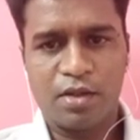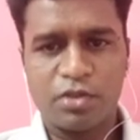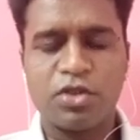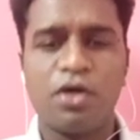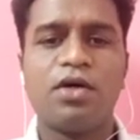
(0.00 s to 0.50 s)

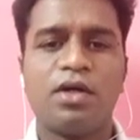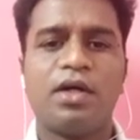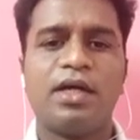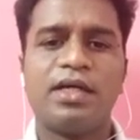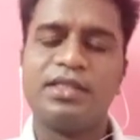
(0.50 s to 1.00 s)
So
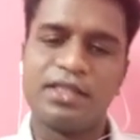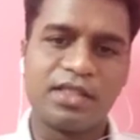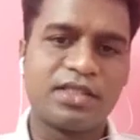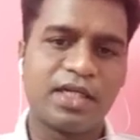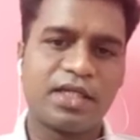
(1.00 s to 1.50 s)
this
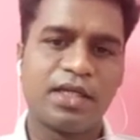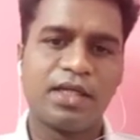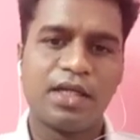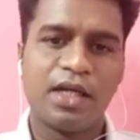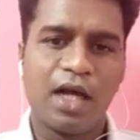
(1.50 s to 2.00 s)
is it.
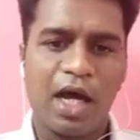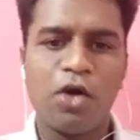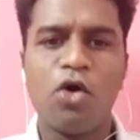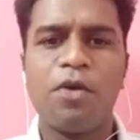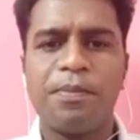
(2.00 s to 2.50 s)
I
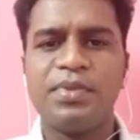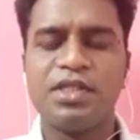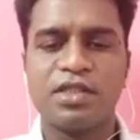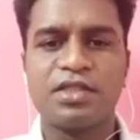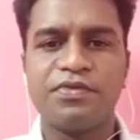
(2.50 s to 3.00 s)
hope
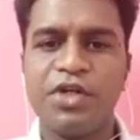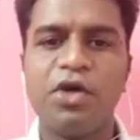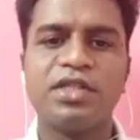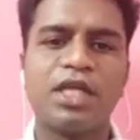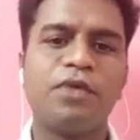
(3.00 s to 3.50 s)
this
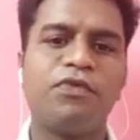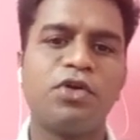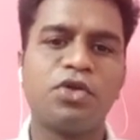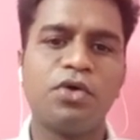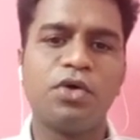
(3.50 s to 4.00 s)
video is helpful
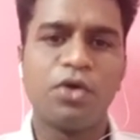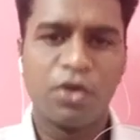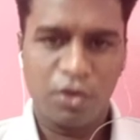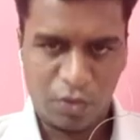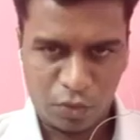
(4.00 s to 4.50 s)
to
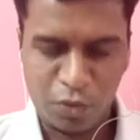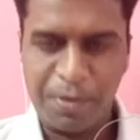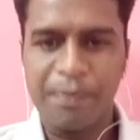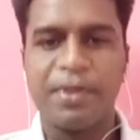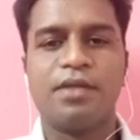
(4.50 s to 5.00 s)
you
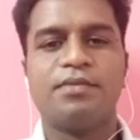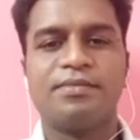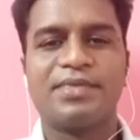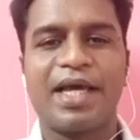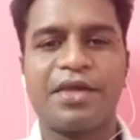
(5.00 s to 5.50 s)
people.
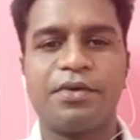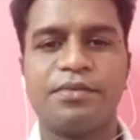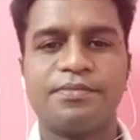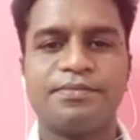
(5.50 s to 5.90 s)
Thank you.